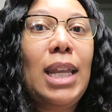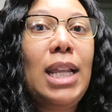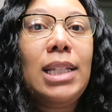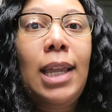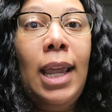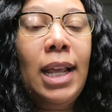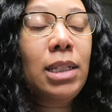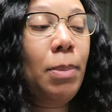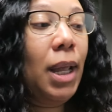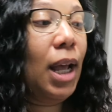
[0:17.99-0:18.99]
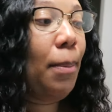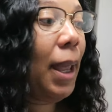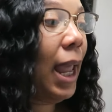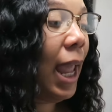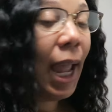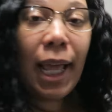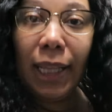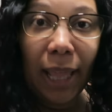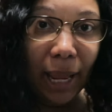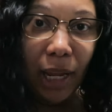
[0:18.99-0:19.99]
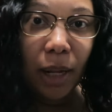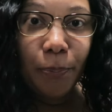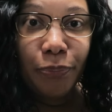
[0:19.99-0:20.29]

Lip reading: These kids be up hecka late.